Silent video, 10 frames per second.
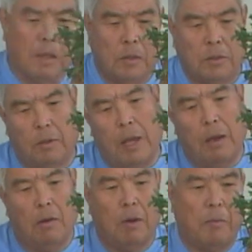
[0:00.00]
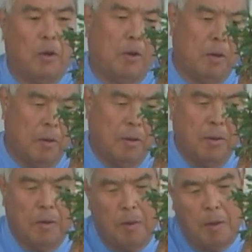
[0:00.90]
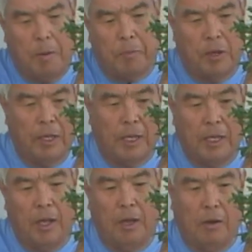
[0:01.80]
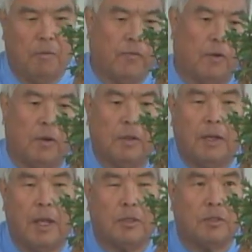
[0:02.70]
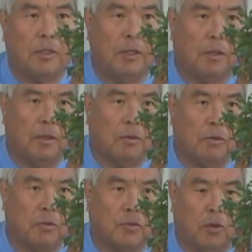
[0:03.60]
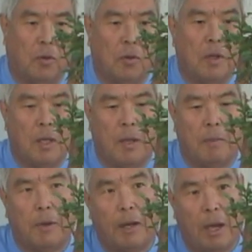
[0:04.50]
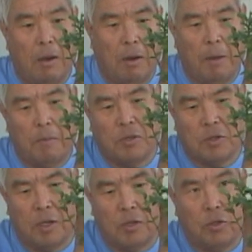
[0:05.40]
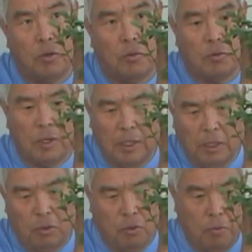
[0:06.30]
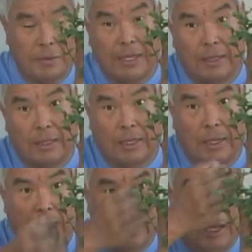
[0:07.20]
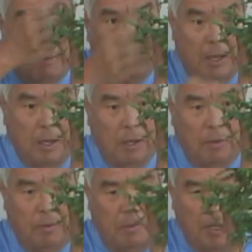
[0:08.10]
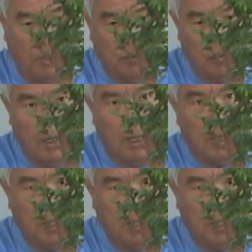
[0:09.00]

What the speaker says: So now I'm gonna put it in here for the next year or so. But now I'm starting to think in terms of the alignment of the main trunk.